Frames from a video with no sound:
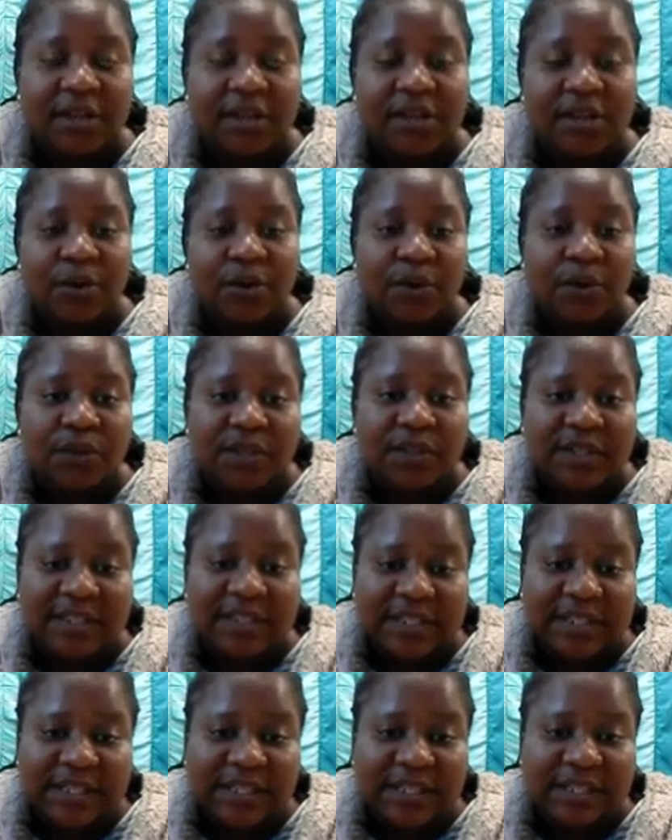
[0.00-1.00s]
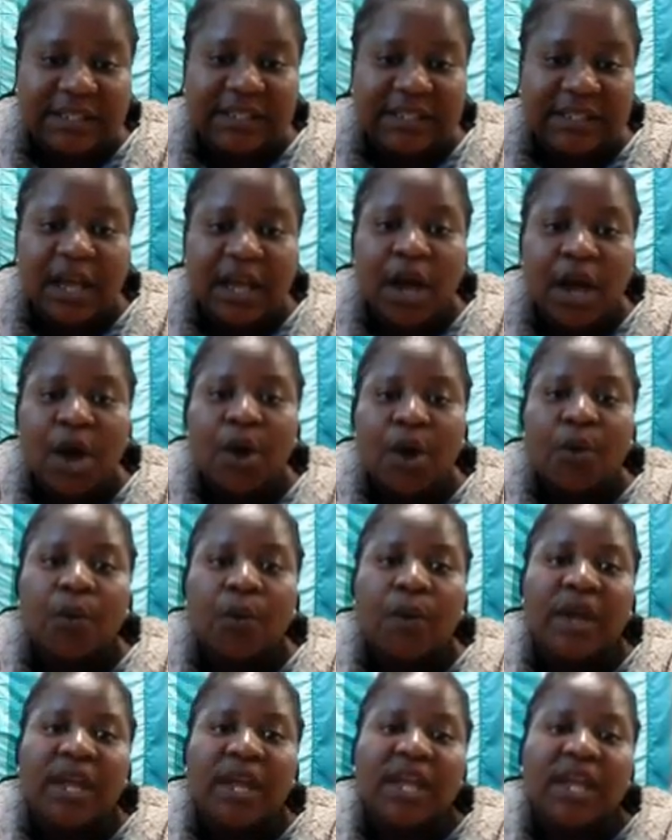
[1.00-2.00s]
northern seas,
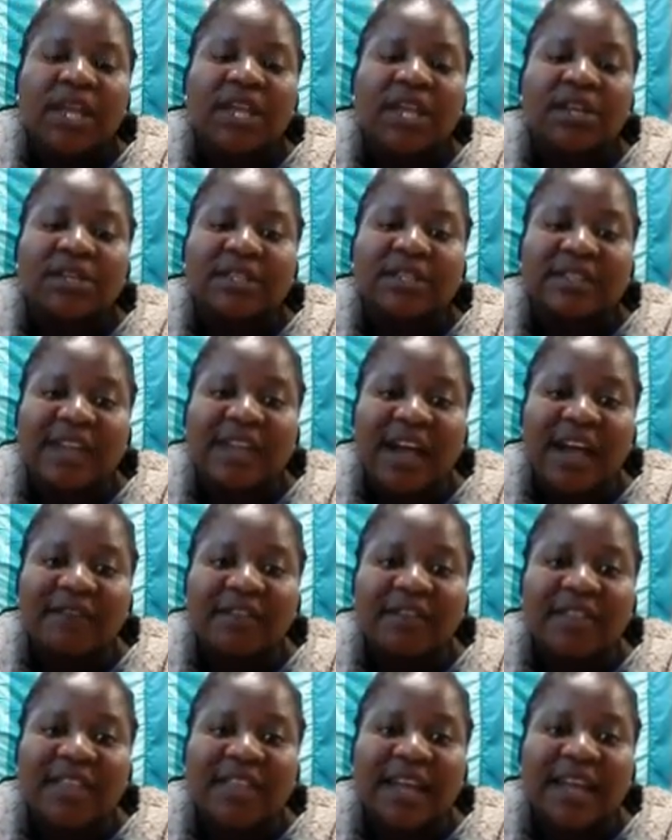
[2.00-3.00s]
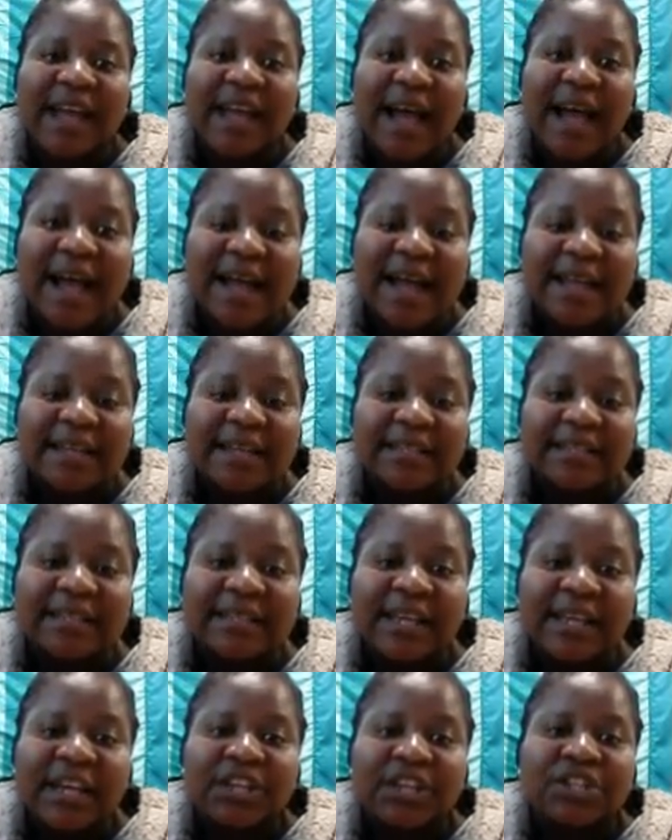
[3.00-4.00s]
where he discovered that ice
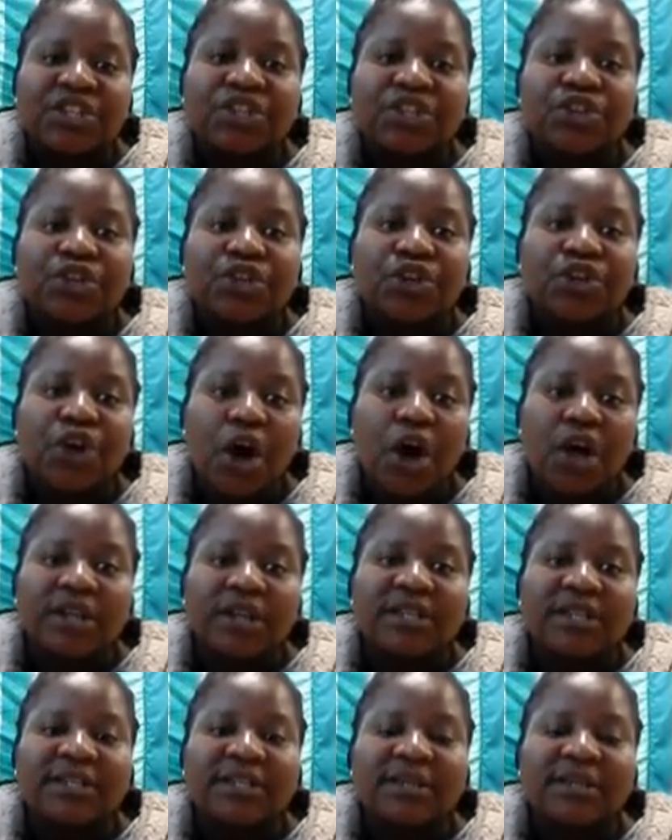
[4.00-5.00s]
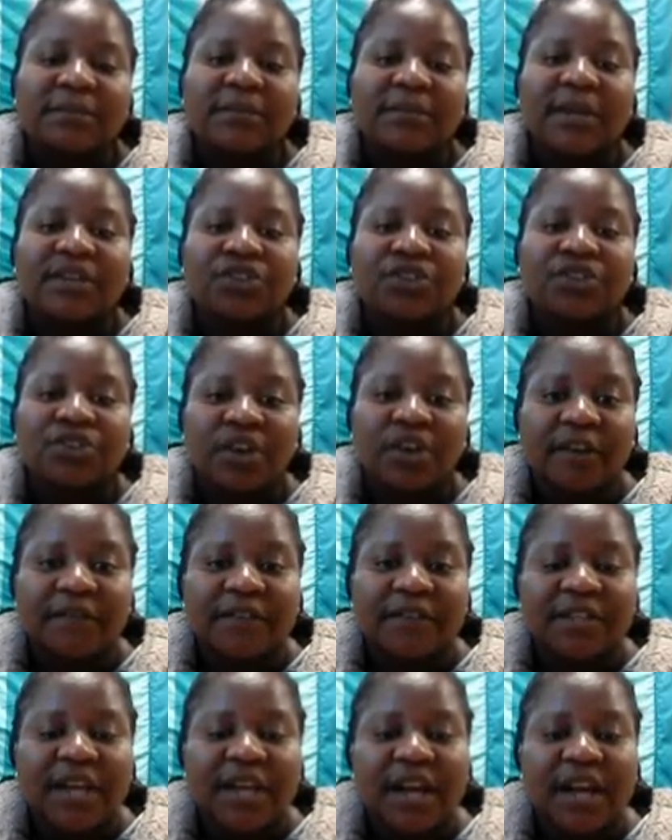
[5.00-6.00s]
did not
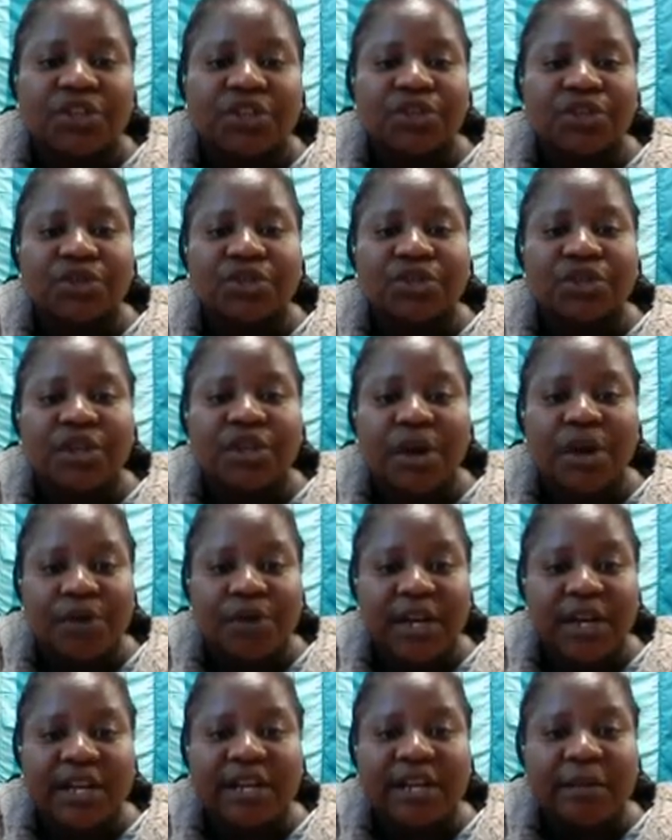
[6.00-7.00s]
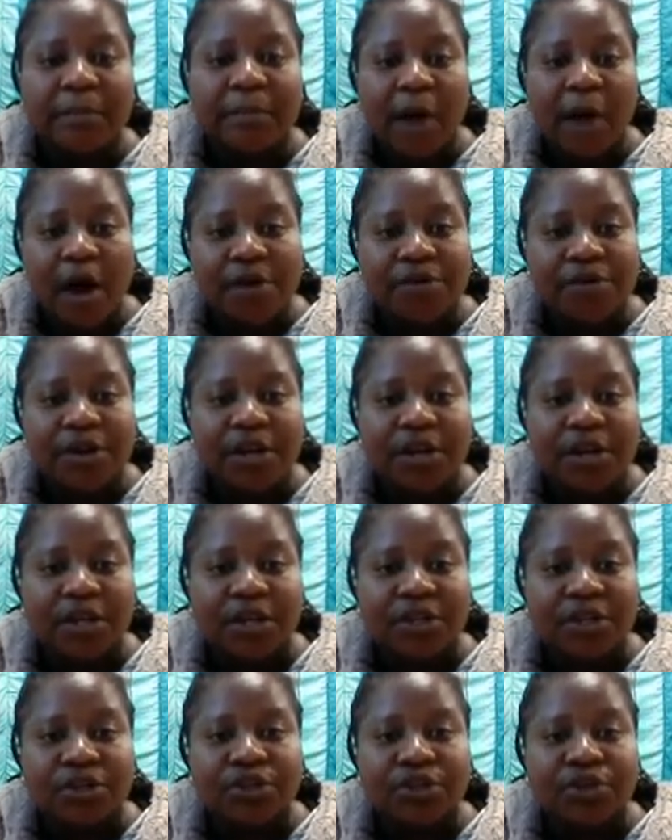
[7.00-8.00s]
drift directly
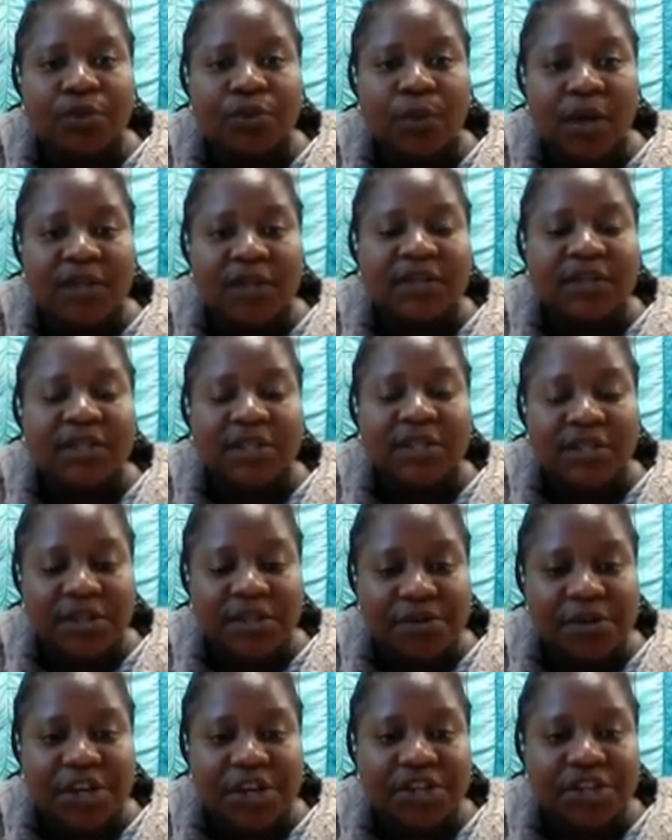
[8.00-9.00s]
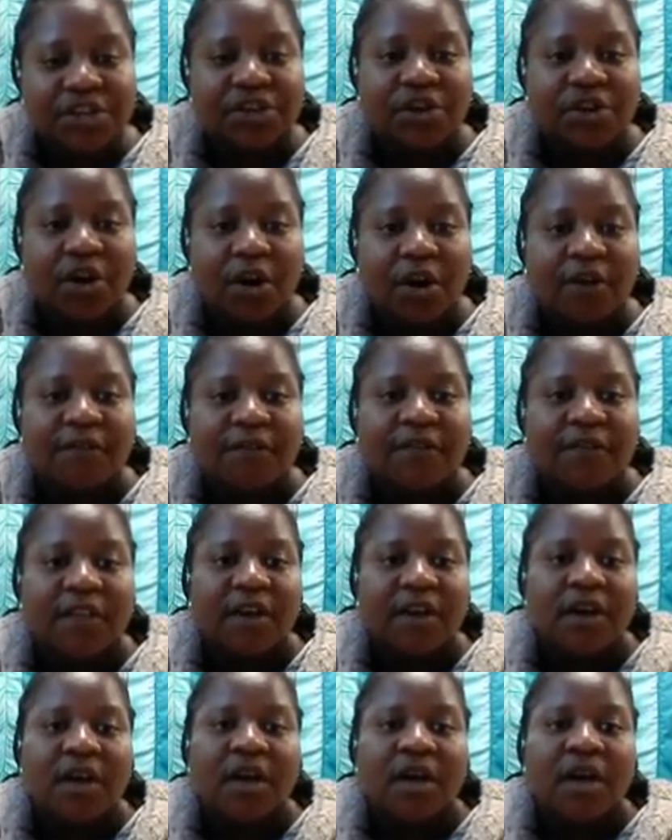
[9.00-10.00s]
parallel towards the direction of
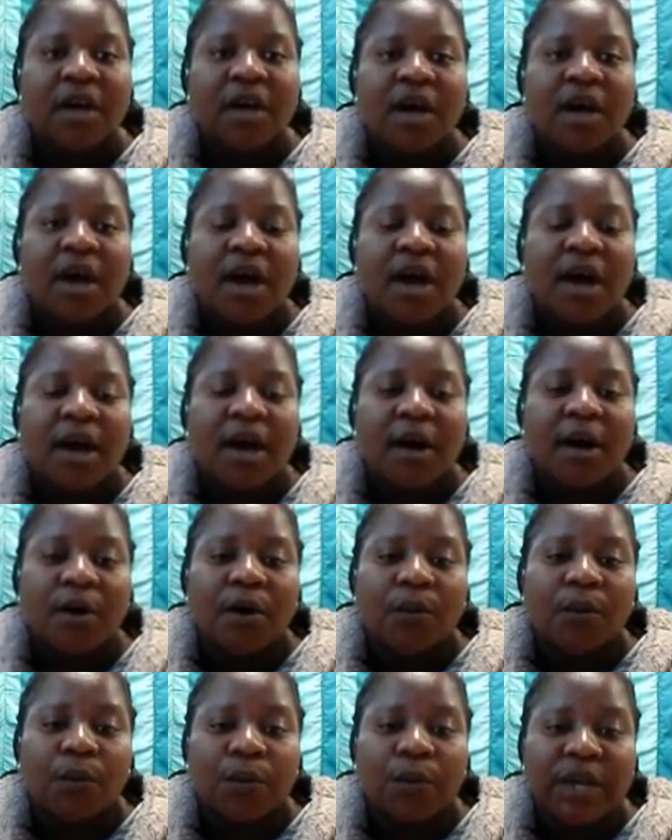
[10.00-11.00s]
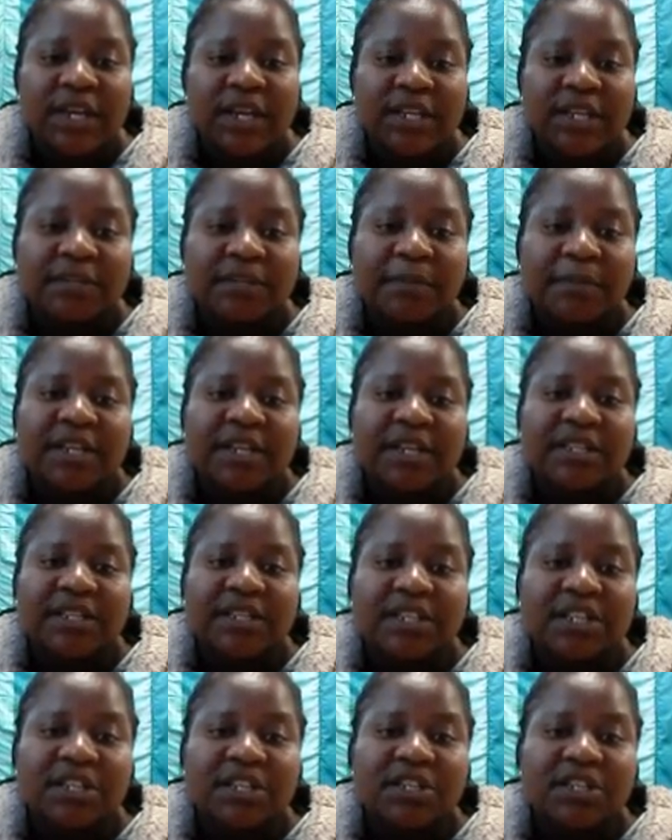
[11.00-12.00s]
the wind, but it
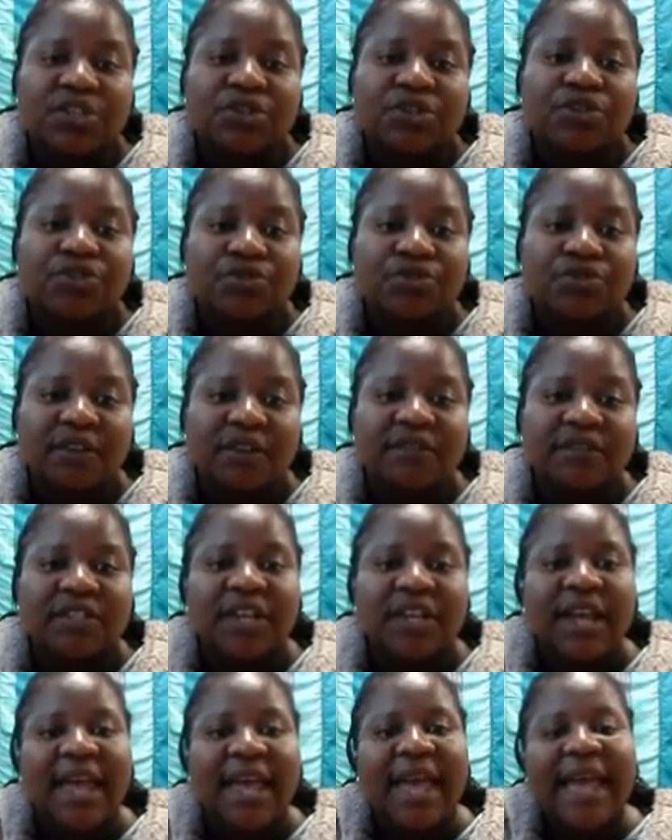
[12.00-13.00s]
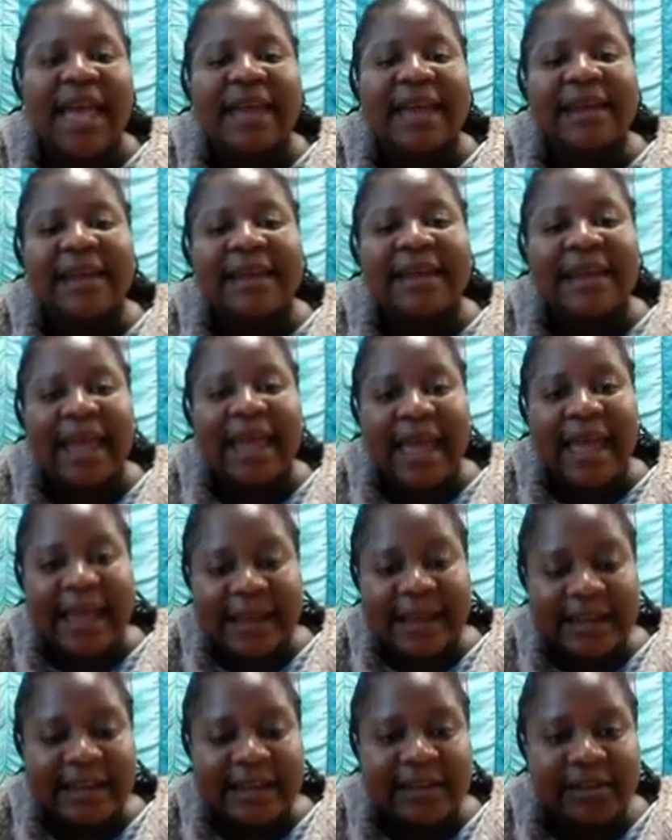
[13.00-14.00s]
tended to drift at an
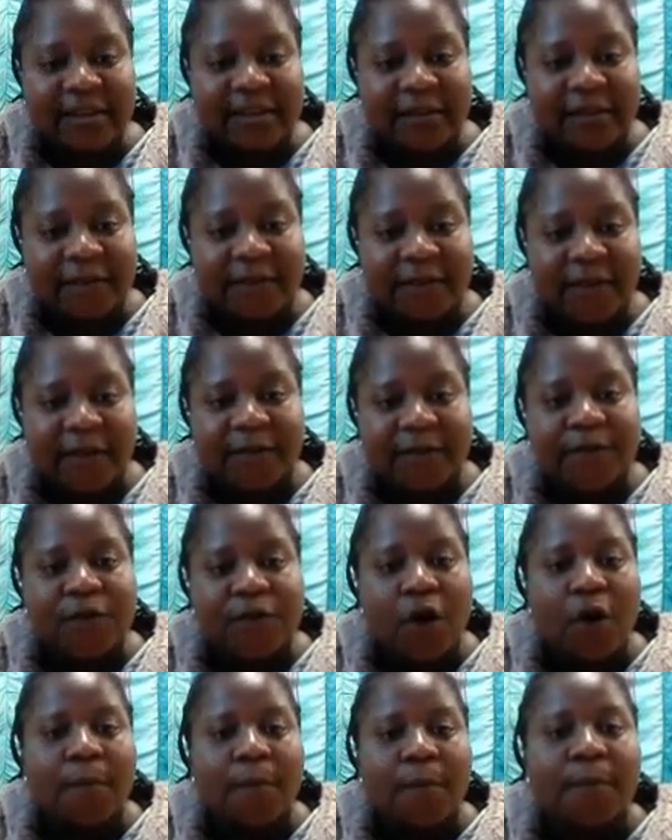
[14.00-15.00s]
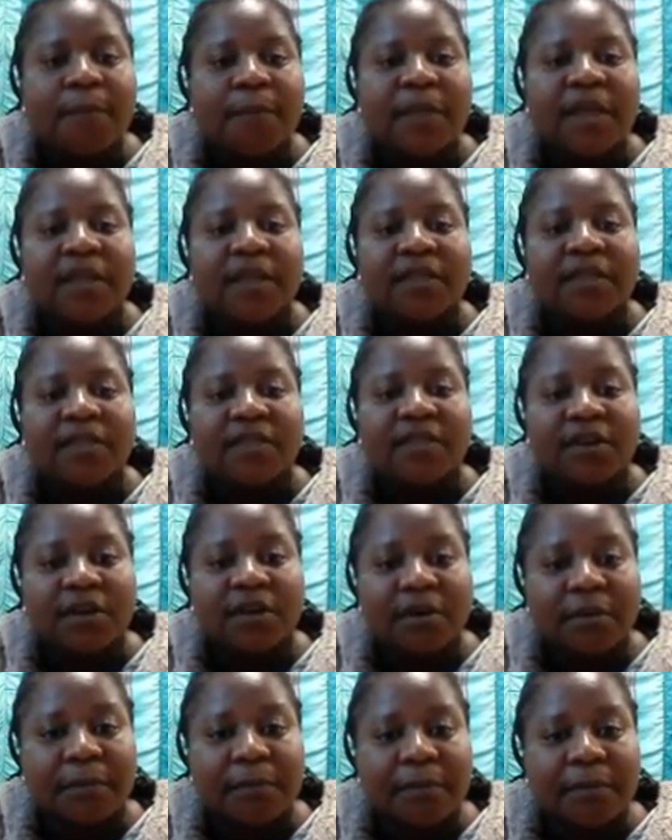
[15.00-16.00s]
angle from
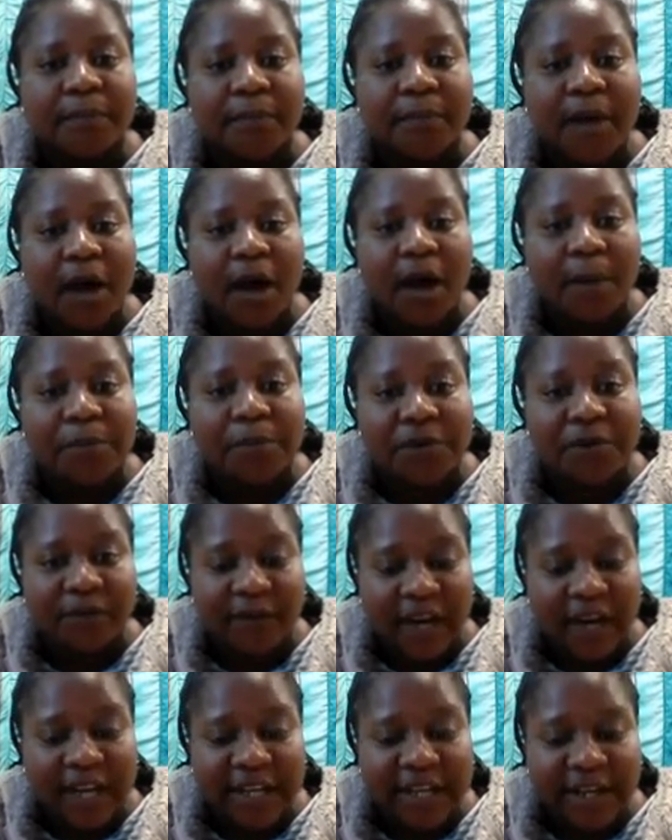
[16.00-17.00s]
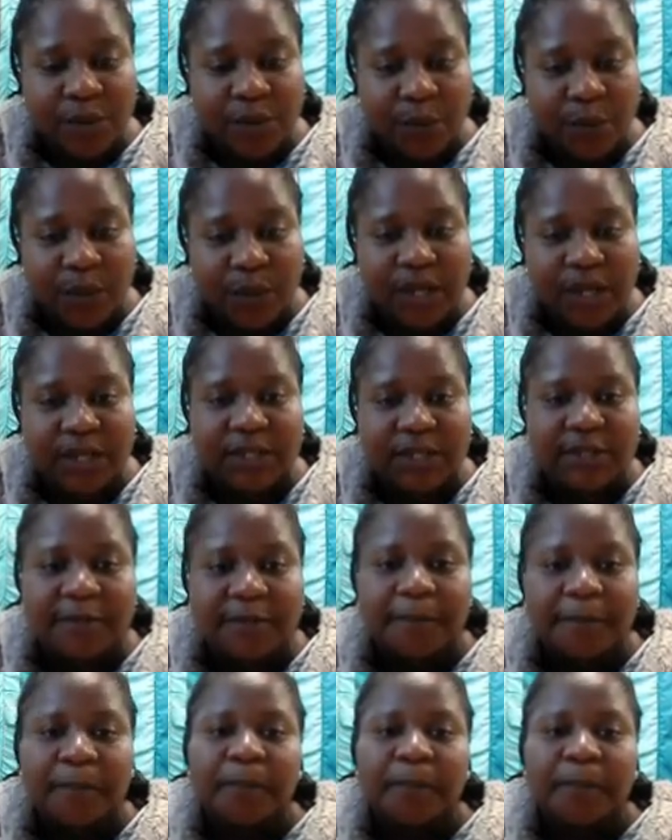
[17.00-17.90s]
the prevailing wind.